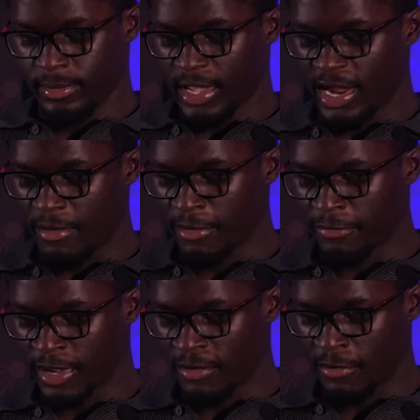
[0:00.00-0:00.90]
I
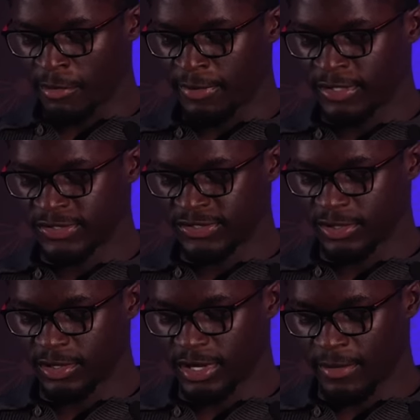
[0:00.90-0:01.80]
remember being
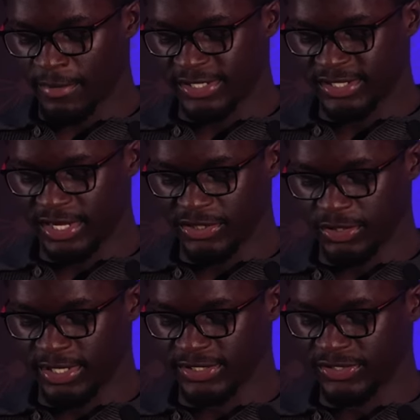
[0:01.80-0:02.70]
concerned about my schedule
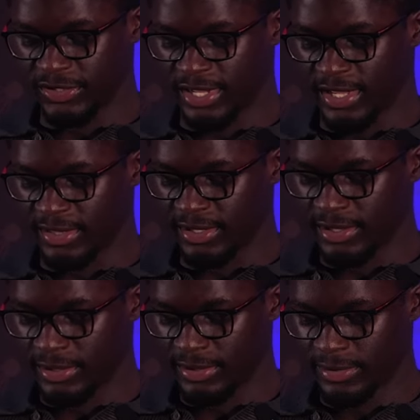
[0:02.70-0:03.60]
as a student athlete.
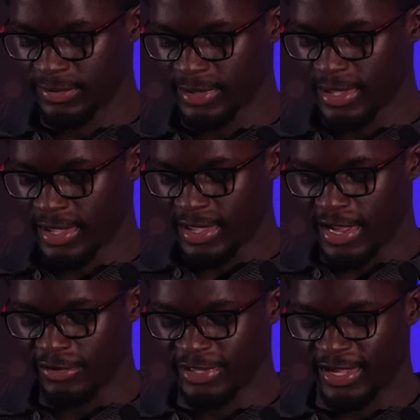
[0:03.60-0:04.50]
I
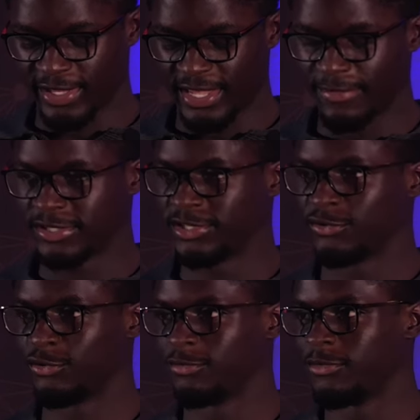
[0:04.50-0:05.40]
know the academics in the
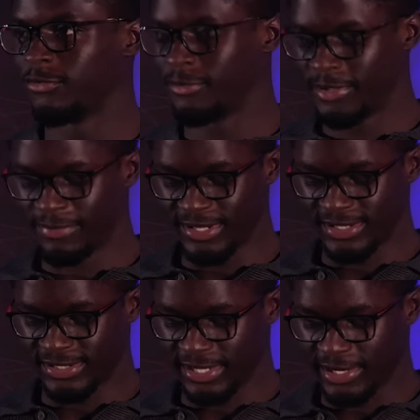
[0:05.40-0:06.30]
room will be
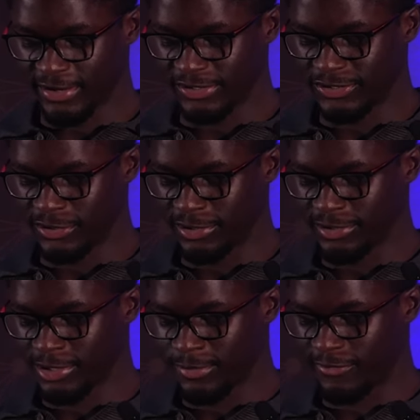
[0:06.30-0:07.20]
pleased to hear the
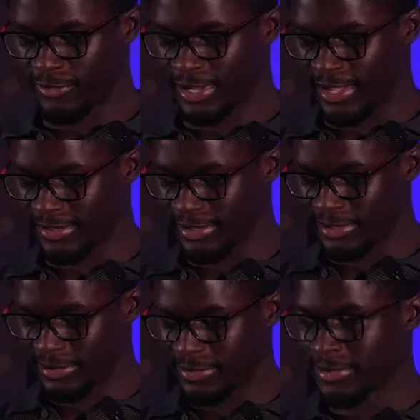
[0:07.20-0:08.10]
student come before the athlete.
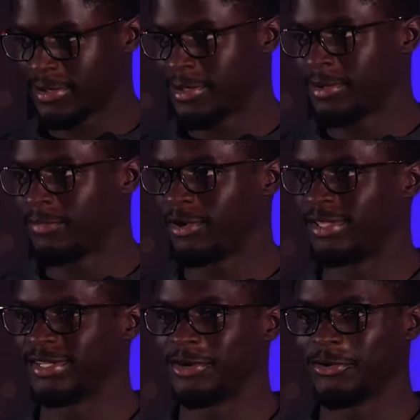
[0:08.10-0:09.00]
But
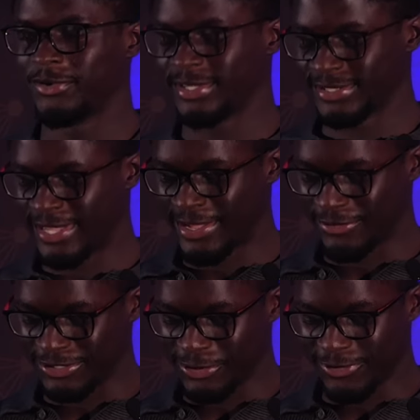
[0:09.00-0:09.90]
it
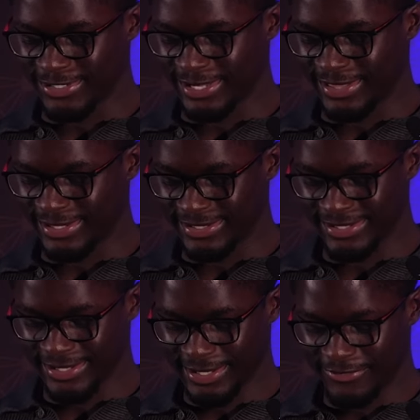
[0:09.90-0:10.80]
wasn't always like this
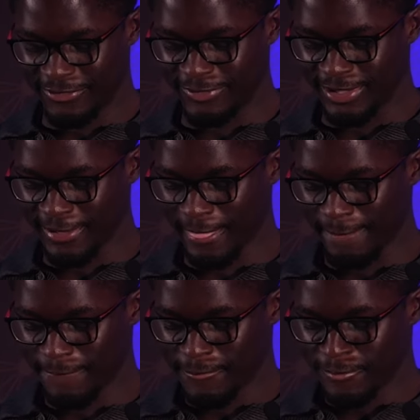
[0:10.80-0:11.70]
for me.
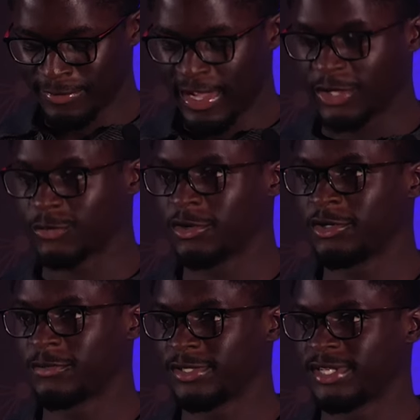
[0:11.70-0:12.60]
I was
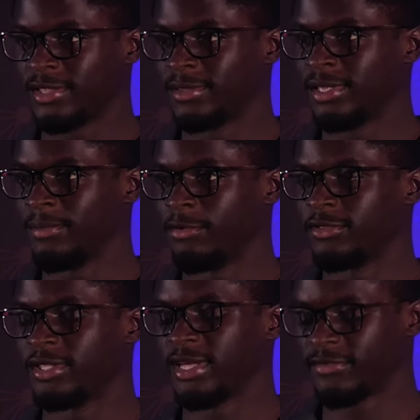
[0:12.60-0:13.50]
100% in both
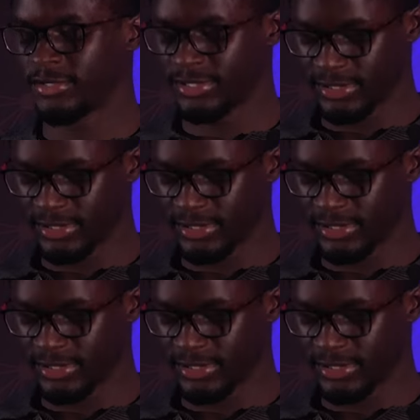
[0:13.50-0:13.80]
endeavors.